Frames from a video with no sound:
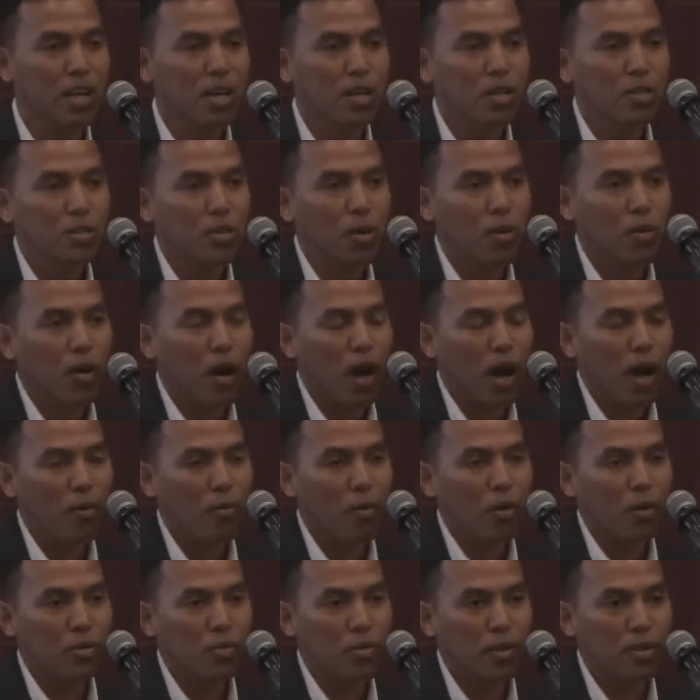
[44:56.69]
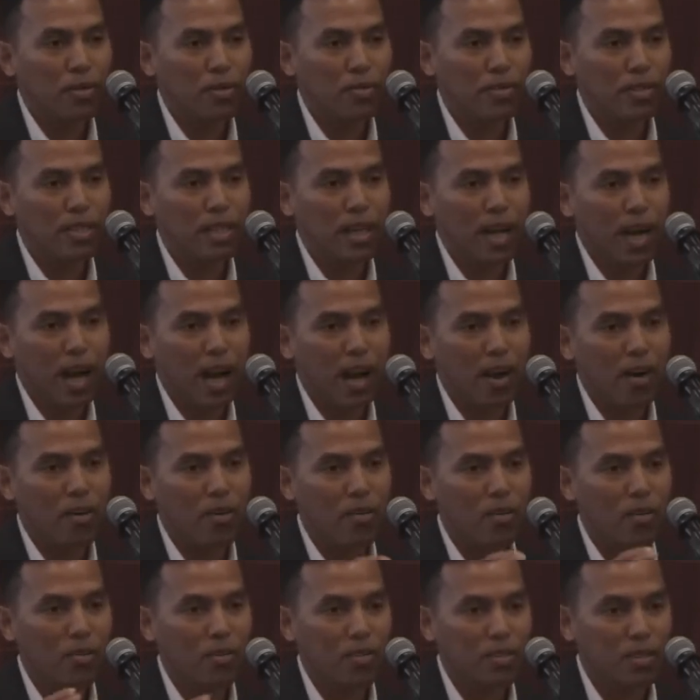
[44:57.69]
So I was wondering
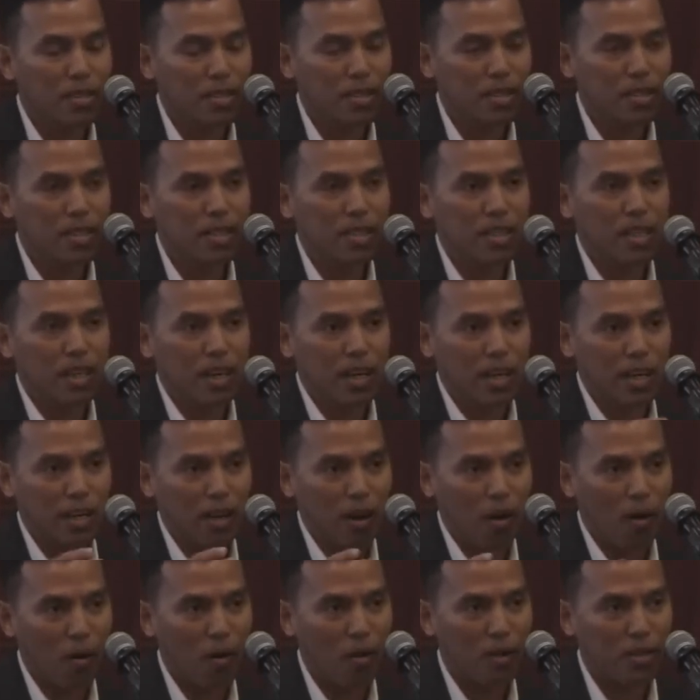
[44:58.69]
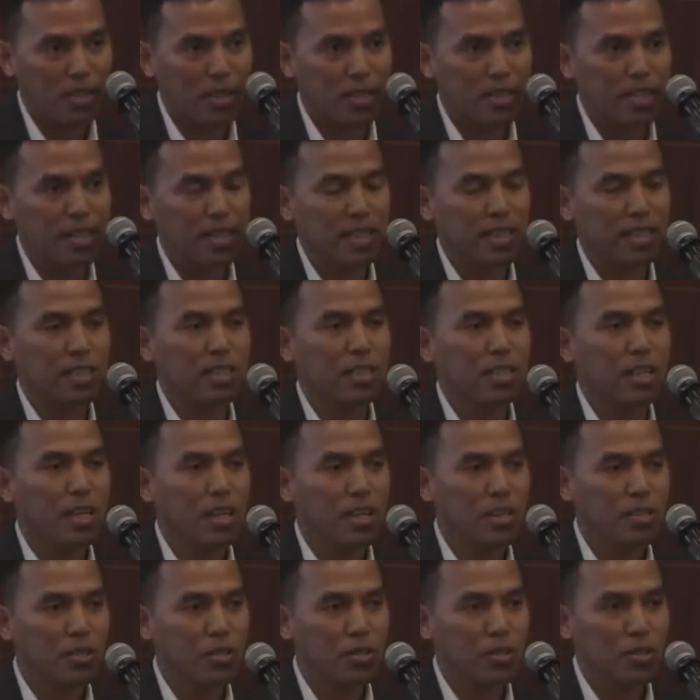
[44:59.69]
how uh, all these things
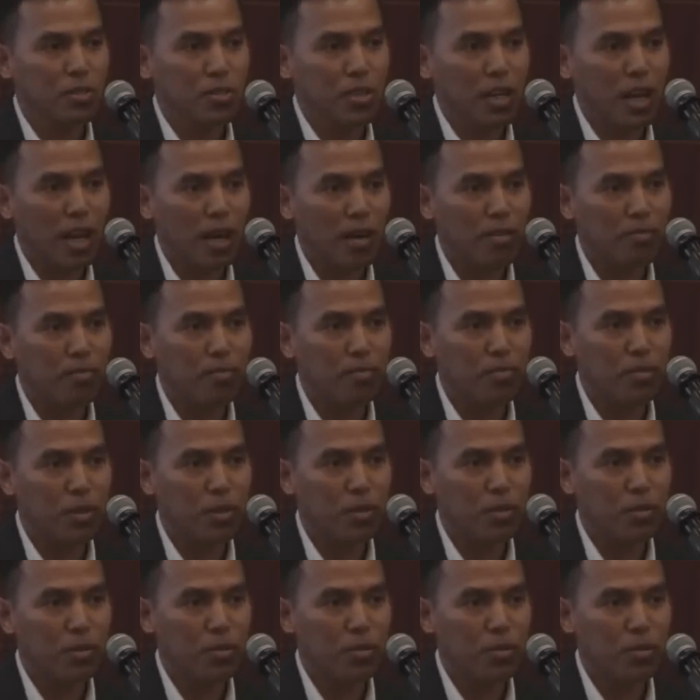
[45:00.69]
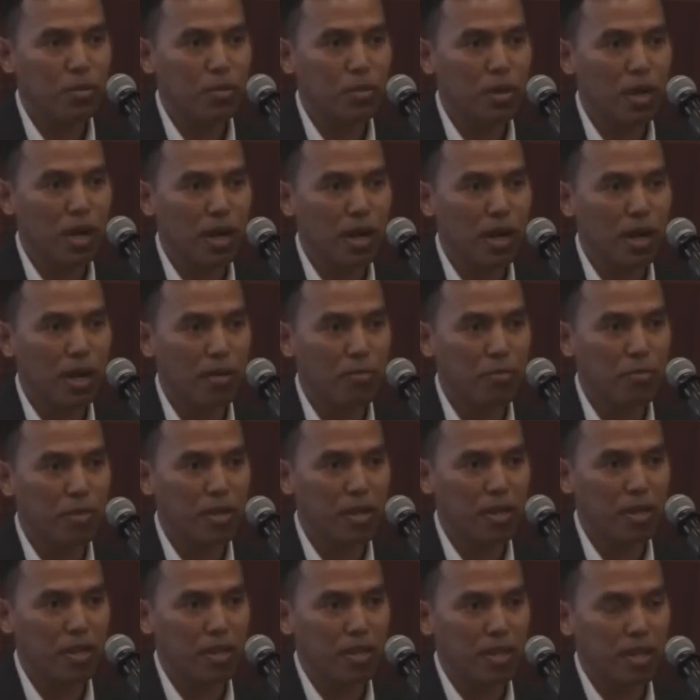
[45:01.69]
you could help to uh,
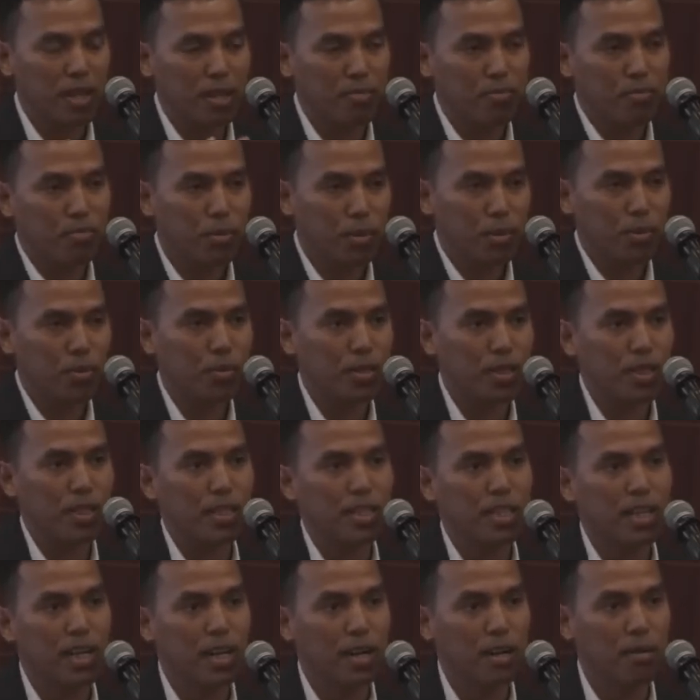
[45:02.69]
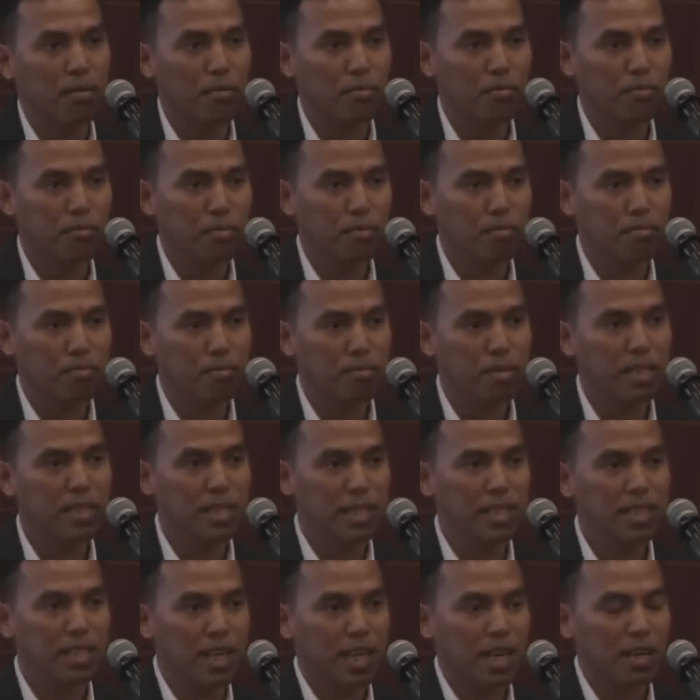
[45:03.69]
will improve the uh,
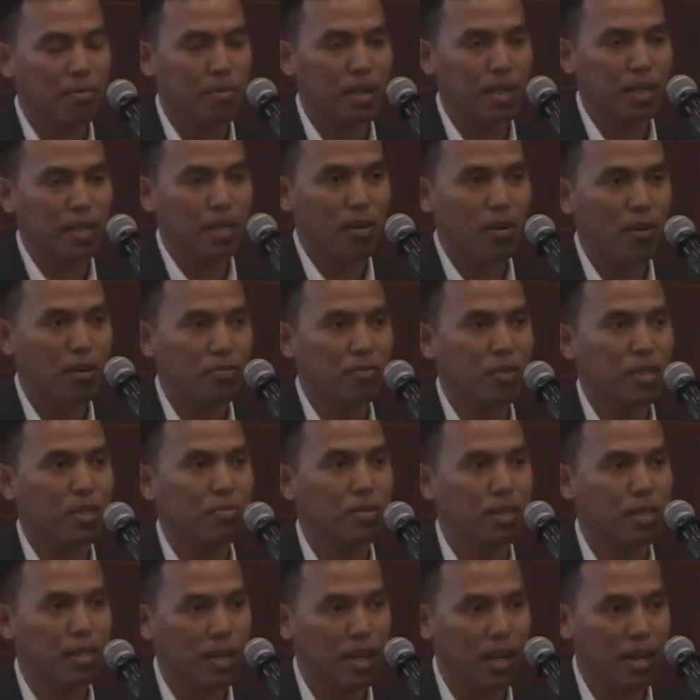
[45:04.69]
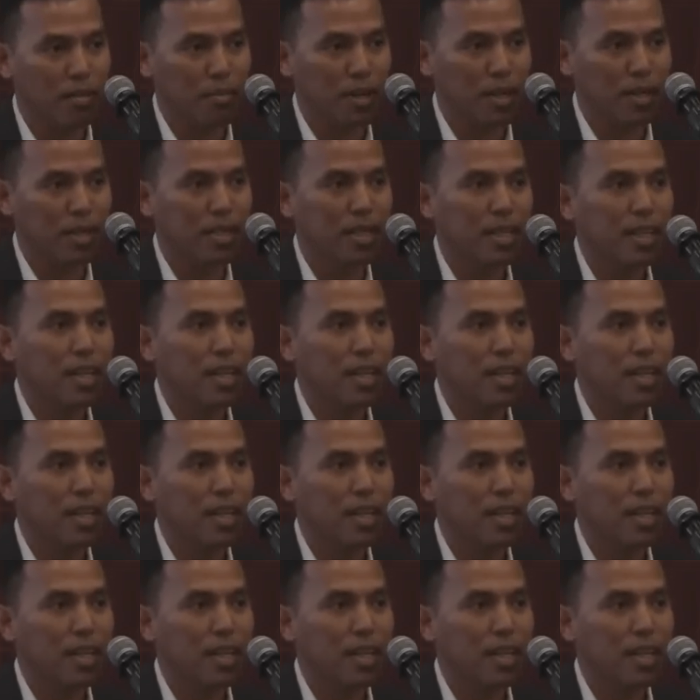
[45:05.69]
business climate investment climate.